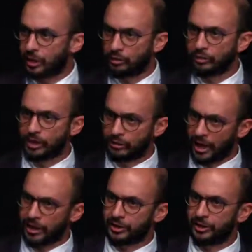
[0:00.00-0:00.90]
on the
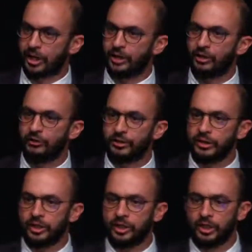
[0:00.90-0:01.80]
right side of
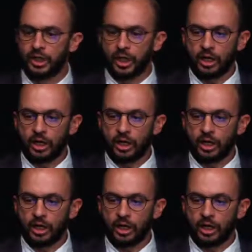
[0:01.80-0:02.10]
the